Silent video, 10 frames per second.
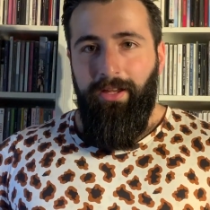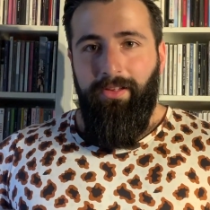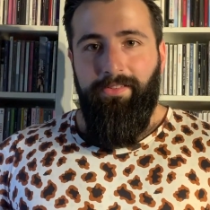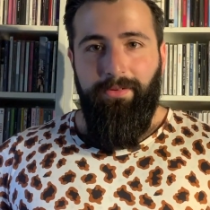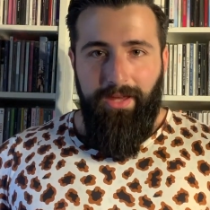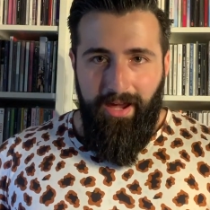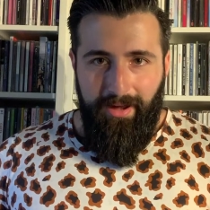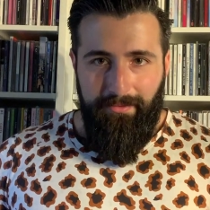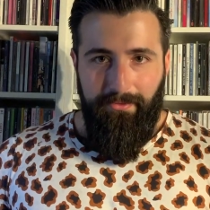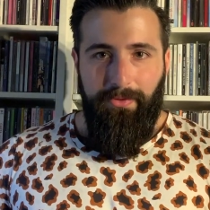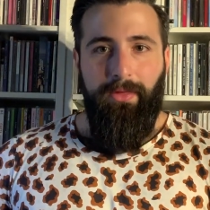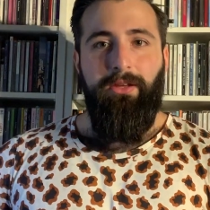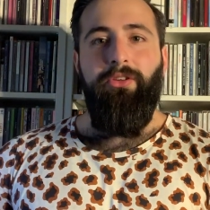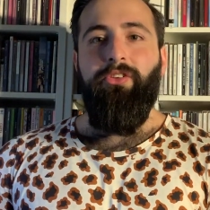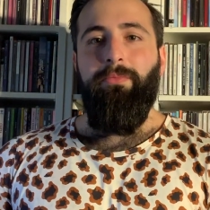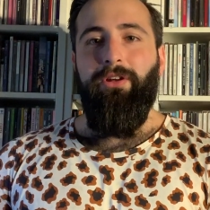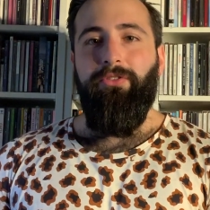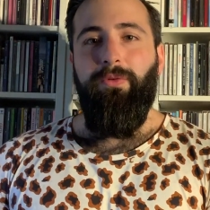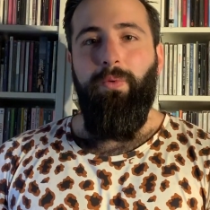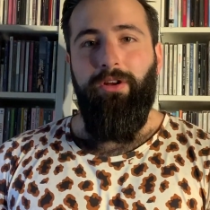So yeah, thank you so
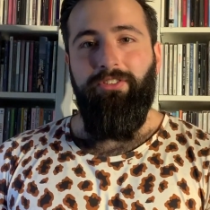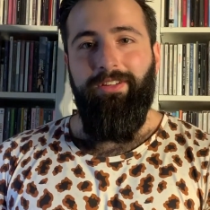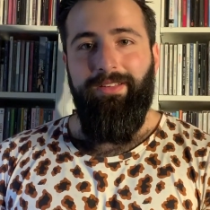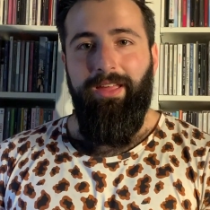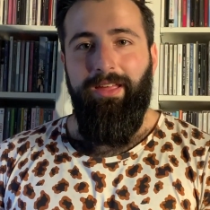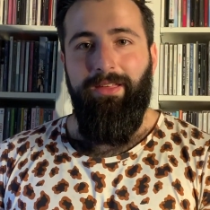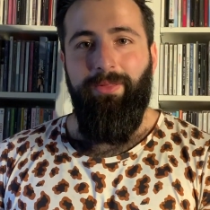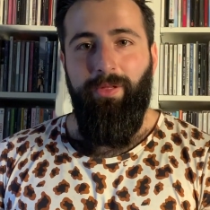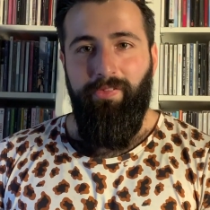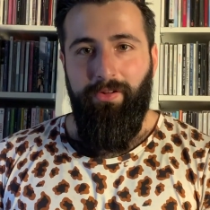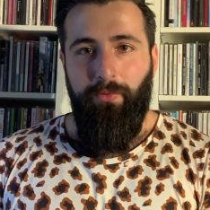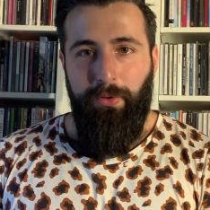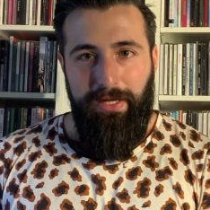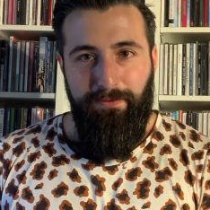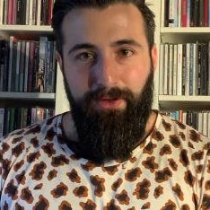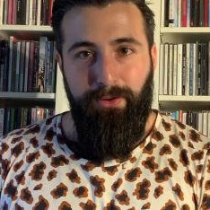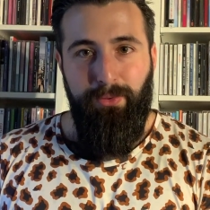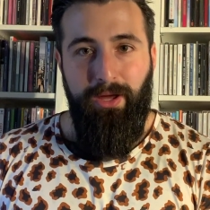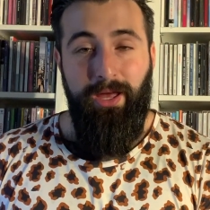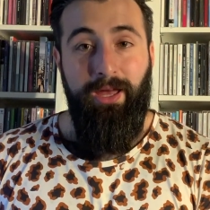much for watching this
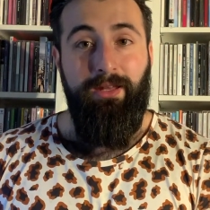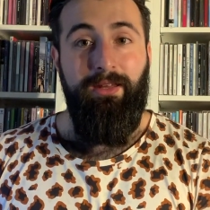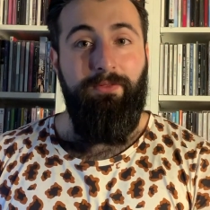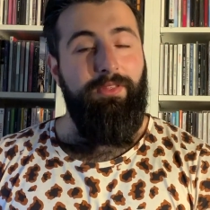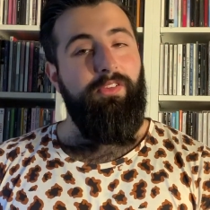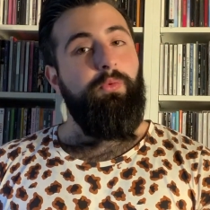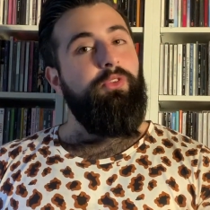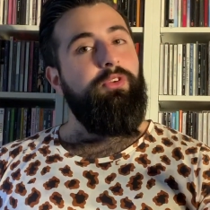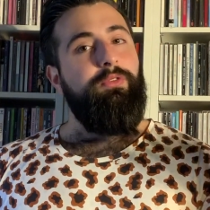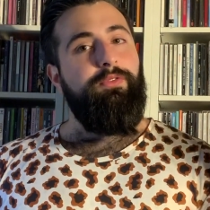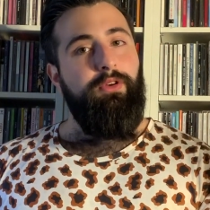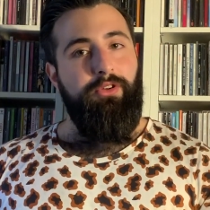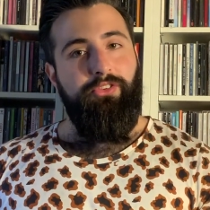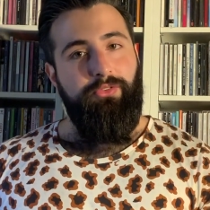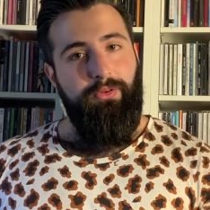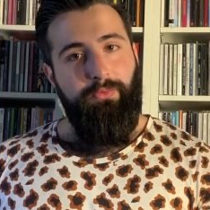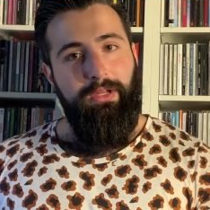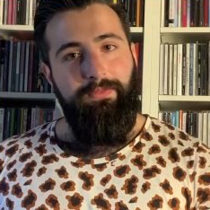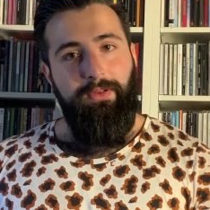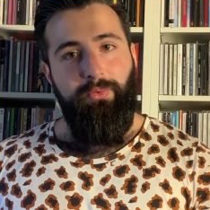review, and if this was your first
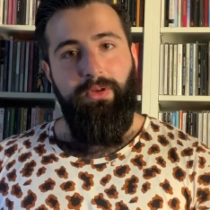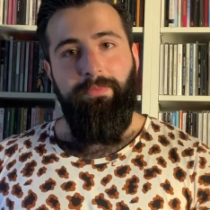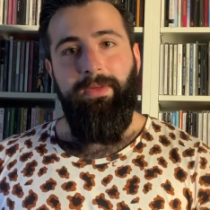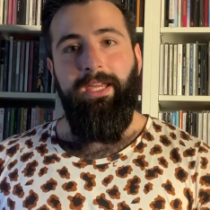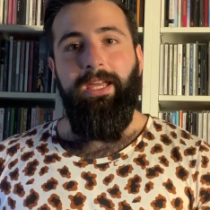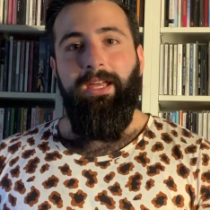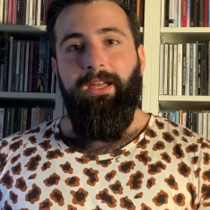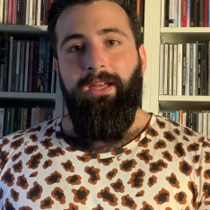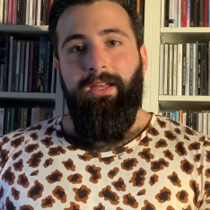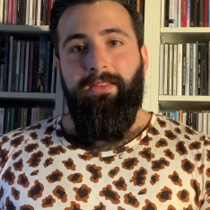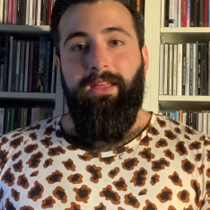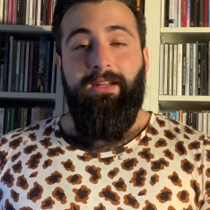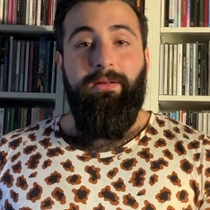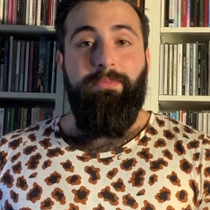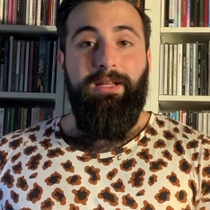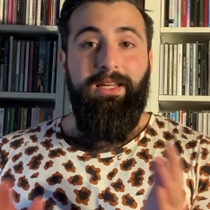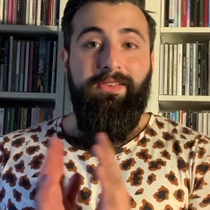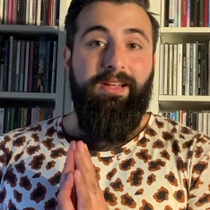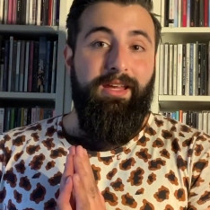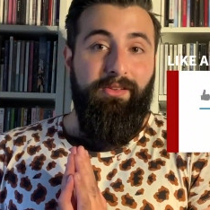review with me, then
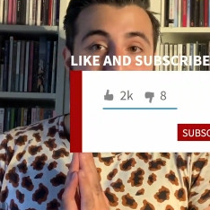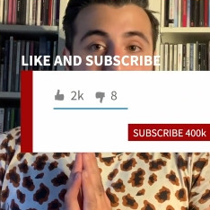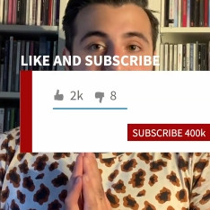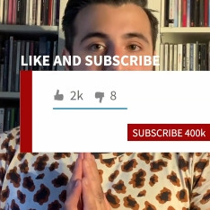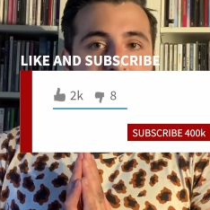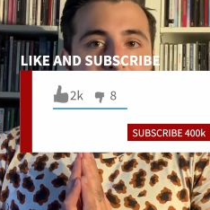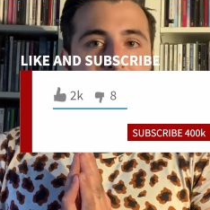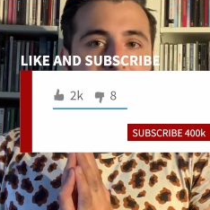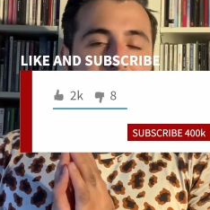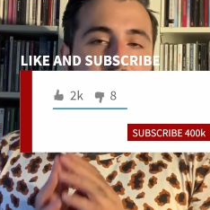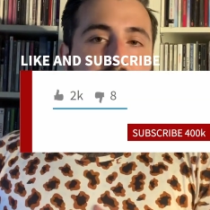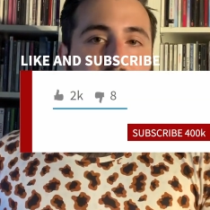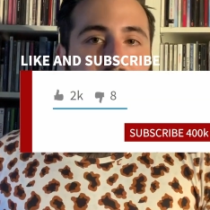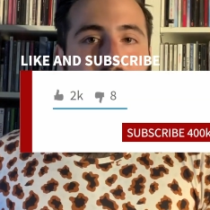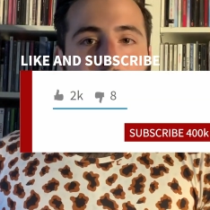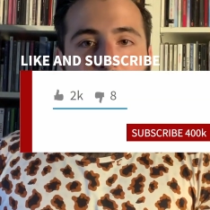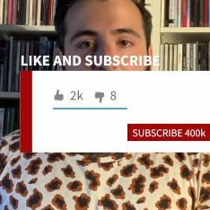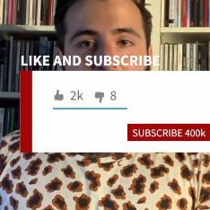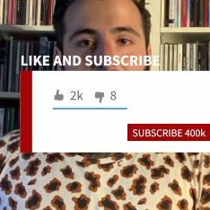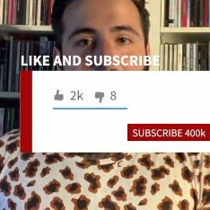please like and subscribe, as I'd really
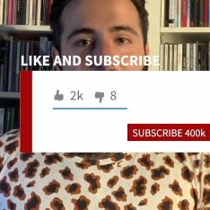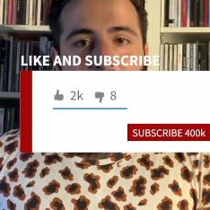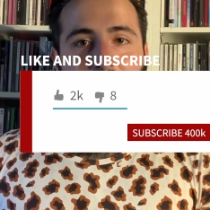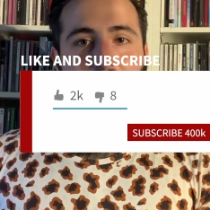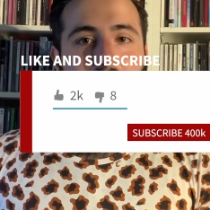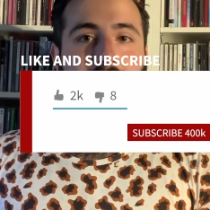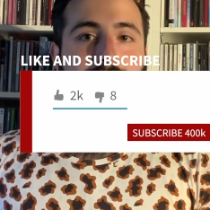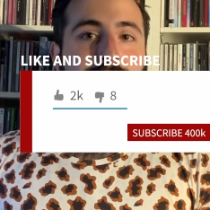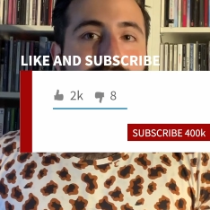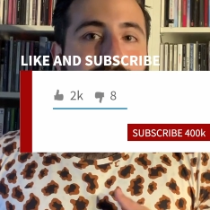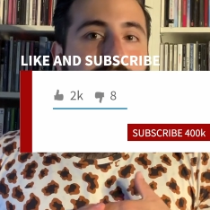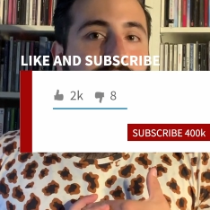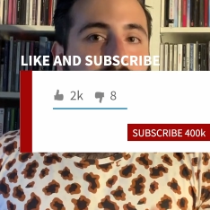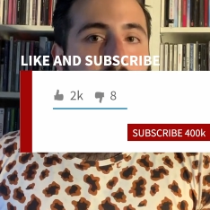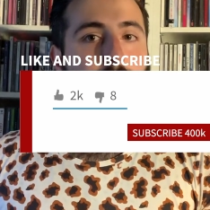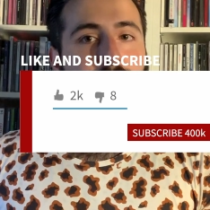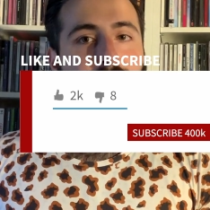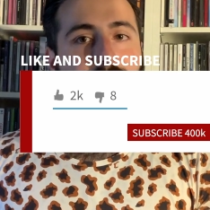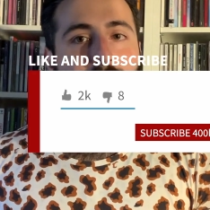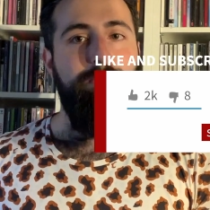appreciate it. And as
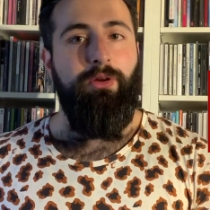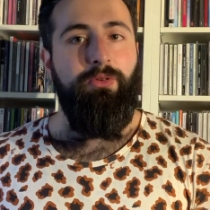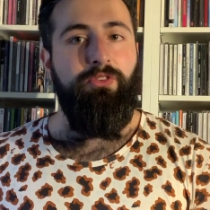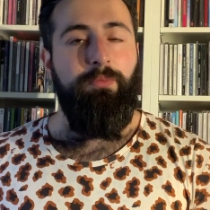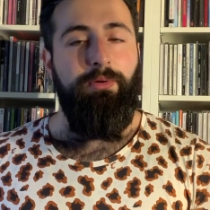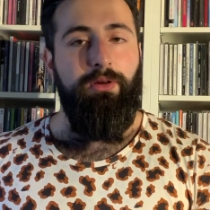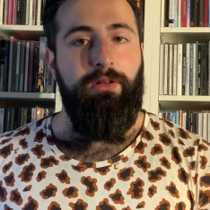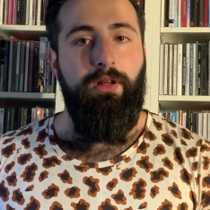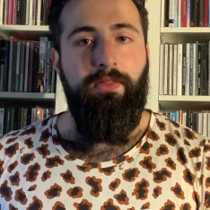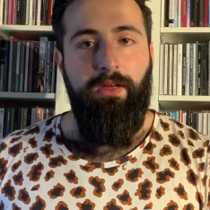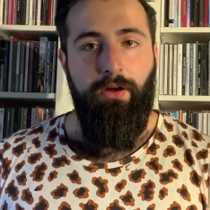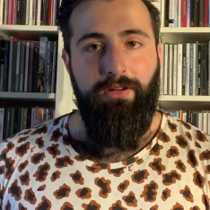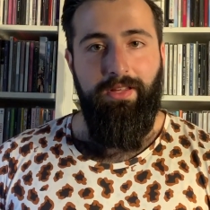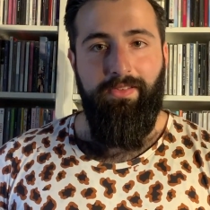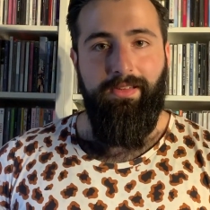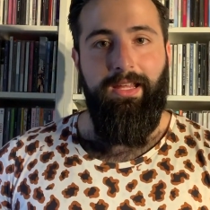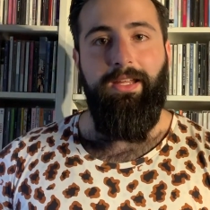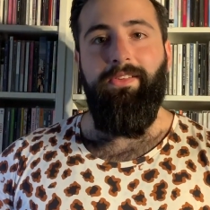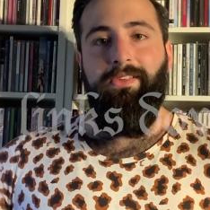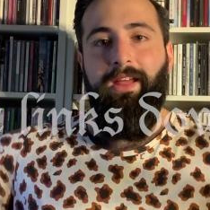always, I'm going to put the artist
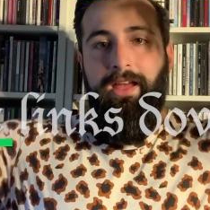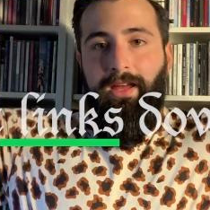links